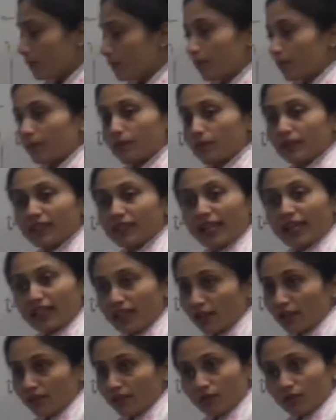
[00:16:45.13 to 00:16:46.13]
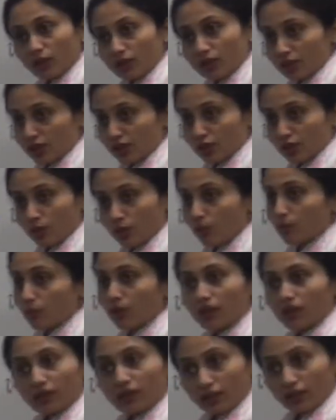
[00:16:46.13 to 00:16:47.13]
getting converted
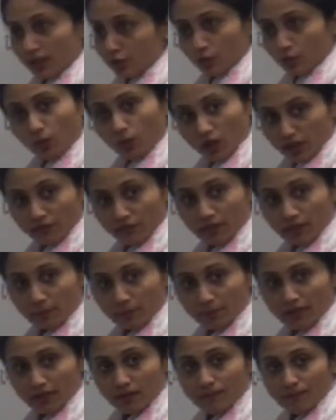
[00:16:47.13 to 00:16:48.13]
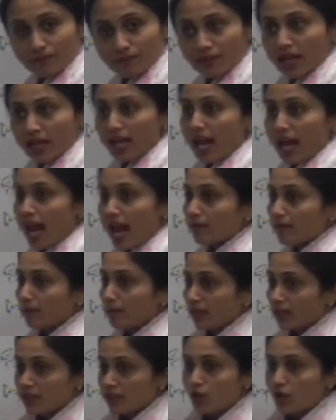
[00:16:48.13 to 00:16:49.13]
into water vapor, and
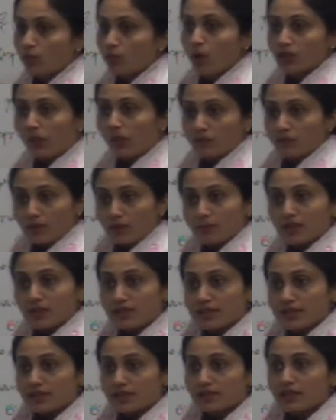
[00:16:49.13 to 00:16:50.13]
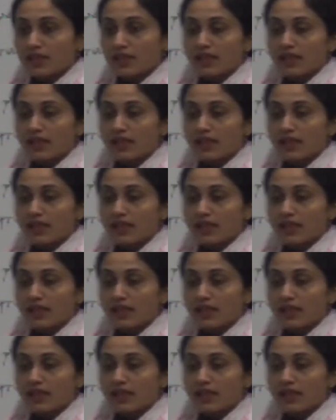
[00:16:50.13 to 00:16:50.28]
because your water vapor is in the